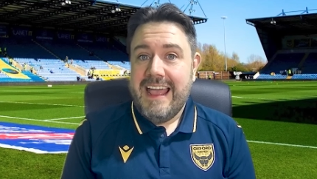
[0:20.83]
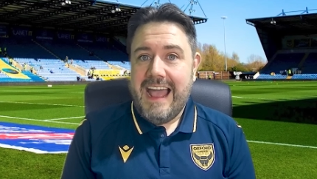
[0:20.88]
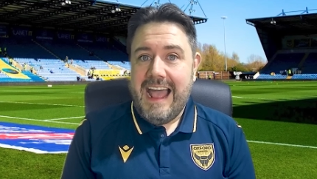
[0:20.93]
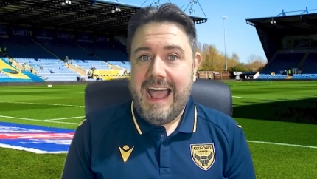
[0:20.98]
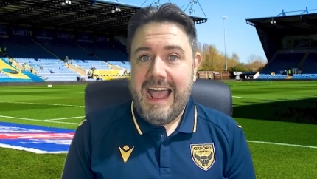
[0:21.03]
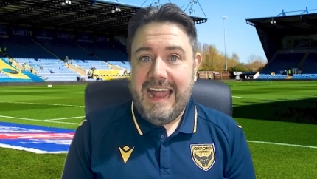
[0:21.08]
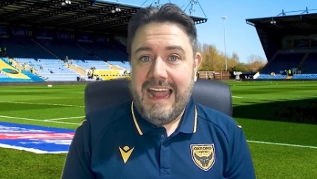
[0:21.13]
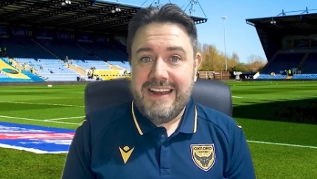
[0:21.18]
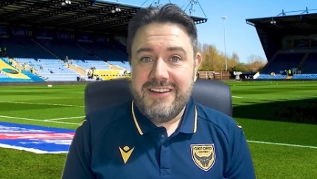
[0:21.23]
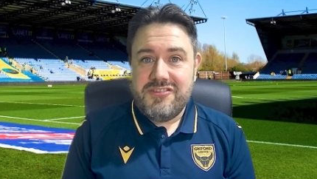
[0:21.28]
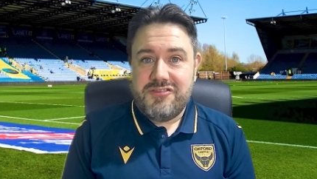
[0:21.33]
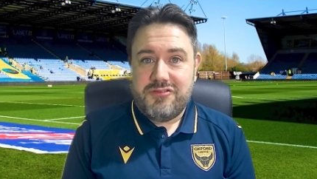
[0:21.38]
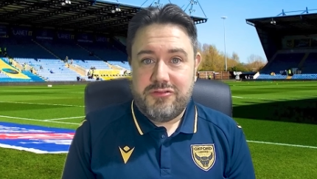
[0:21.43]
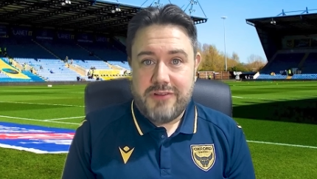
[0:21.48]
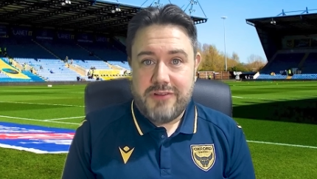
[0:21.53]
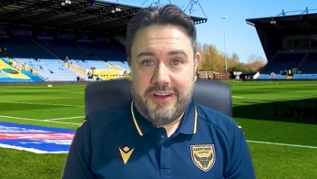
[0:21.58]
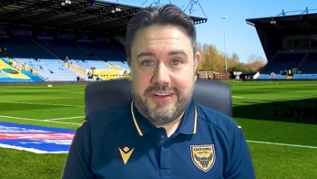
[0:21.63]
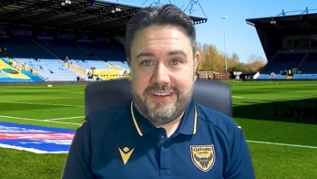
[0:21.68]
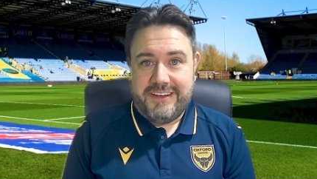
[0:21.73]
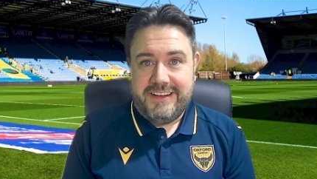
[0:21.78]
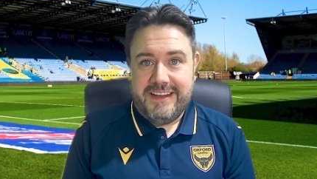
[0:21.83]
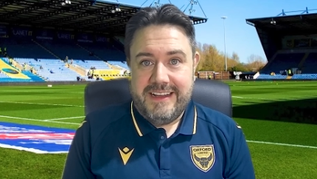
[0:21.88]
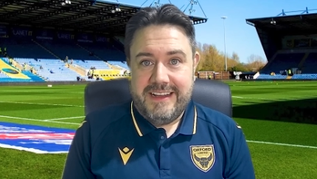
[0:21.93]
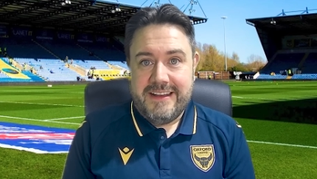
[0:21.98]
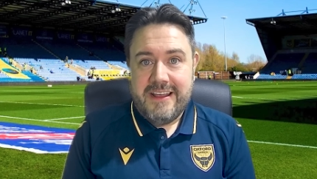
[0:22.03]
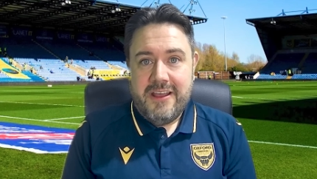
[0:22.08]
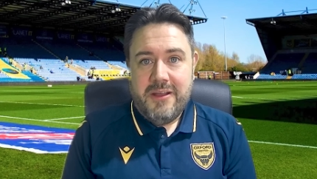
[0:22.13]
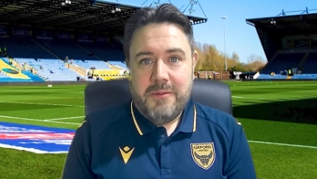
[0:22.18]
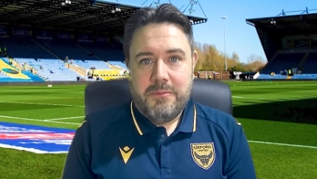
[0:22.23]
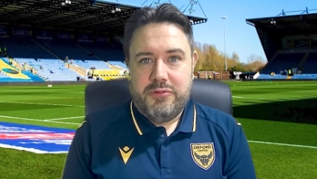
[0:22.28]
and trusted
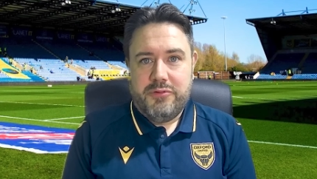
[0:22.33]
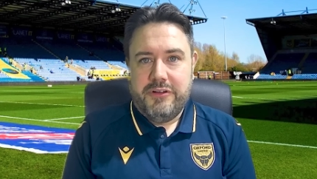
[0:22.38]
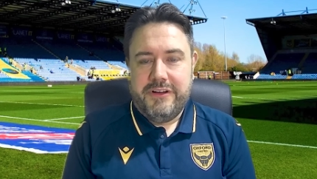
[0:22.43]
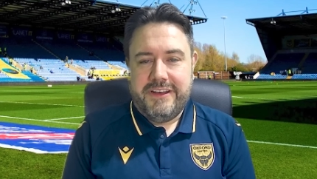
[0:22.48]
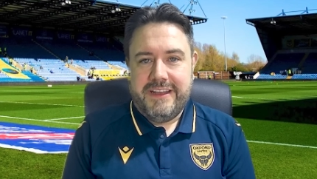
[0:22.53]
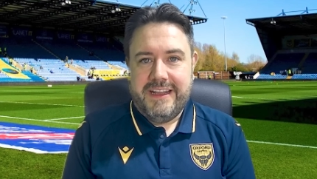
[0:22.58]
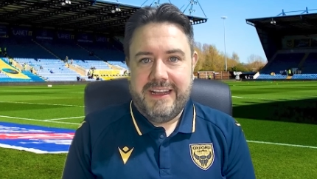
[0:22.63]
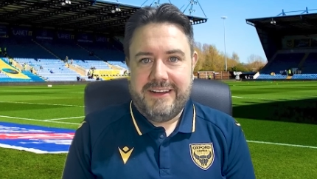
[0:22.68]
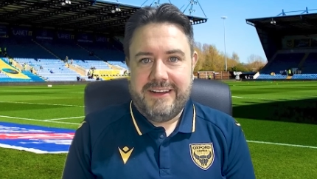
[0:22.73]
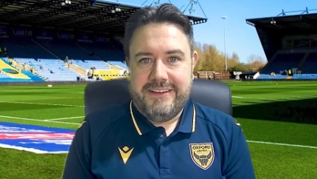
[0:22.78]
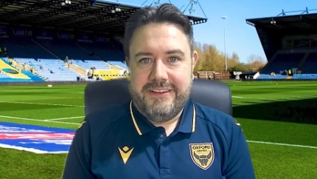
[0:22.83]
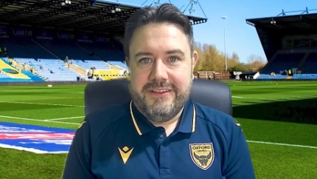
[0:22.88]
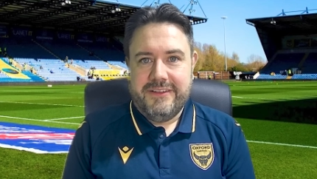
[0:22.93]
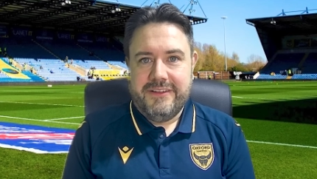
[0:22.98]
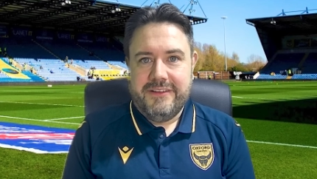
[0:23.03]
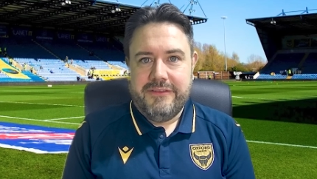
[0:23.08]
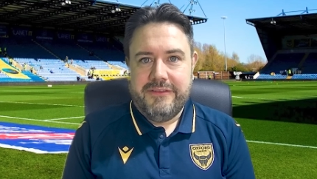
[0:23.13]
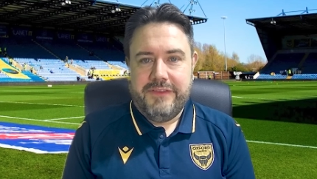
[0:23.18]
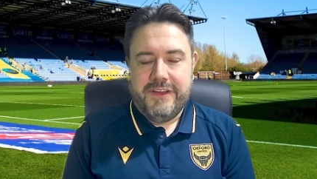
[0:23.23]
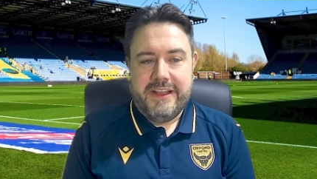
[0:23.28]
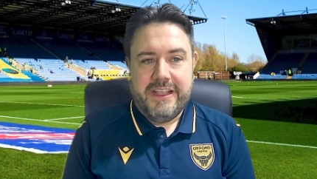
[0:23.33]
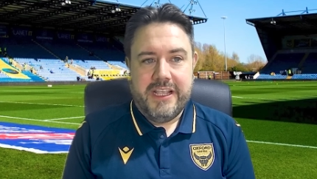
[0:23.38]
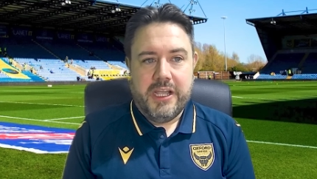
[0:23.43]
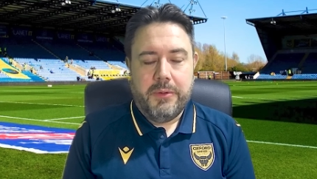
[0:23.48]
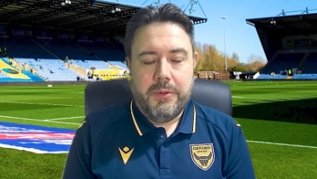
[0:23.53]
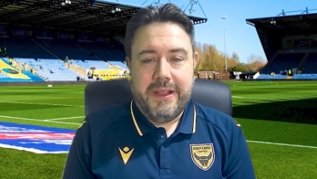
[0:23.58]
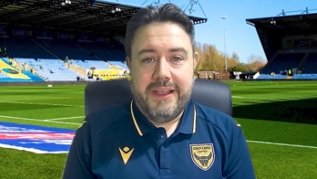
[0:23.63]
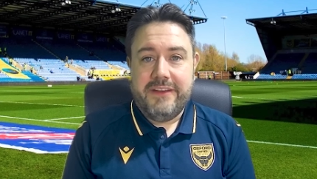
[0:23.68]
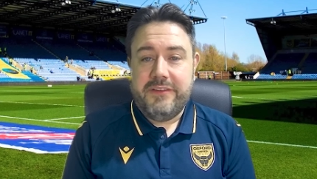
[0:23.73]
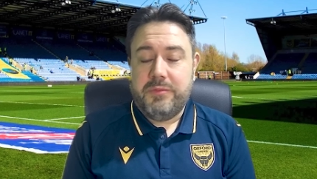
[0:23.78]
predictions video.
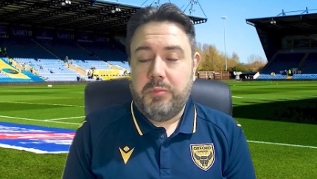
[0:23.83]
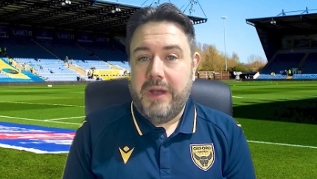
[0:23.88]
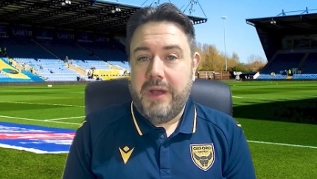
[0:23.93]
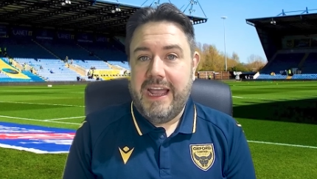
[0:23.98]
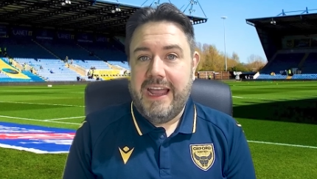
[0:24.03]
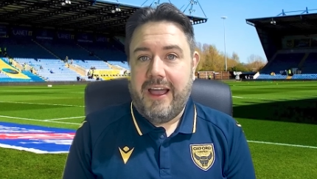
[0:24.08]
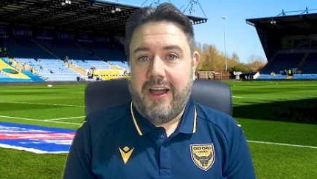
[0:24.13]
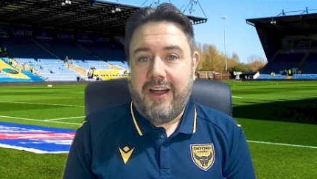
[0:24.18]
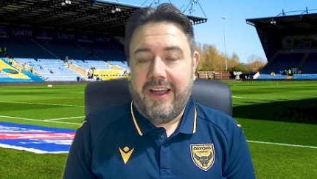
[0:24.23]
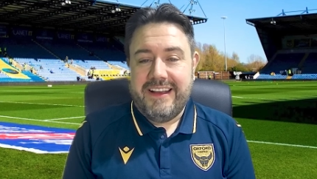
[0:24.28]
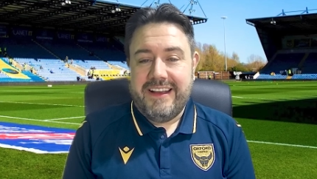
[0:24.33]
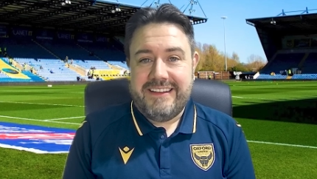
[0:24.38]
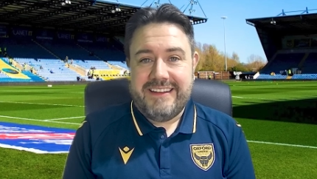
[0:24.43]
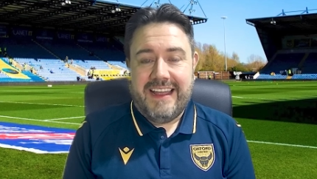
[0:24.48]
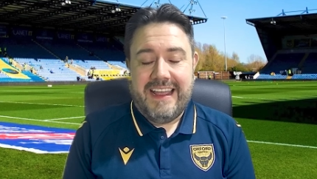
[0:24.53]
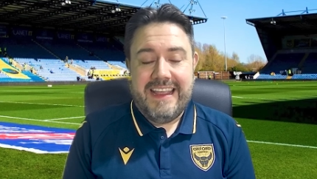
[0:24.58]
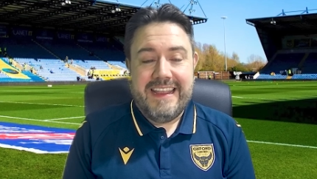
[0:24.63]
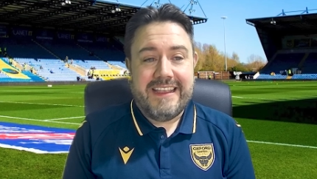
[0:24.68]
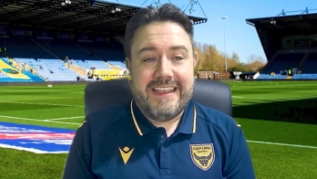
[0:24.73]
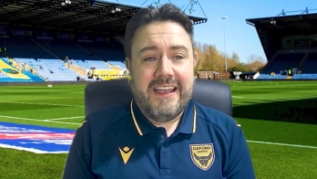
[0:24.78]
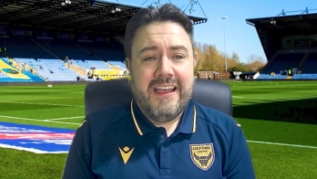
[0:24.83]
It is where I take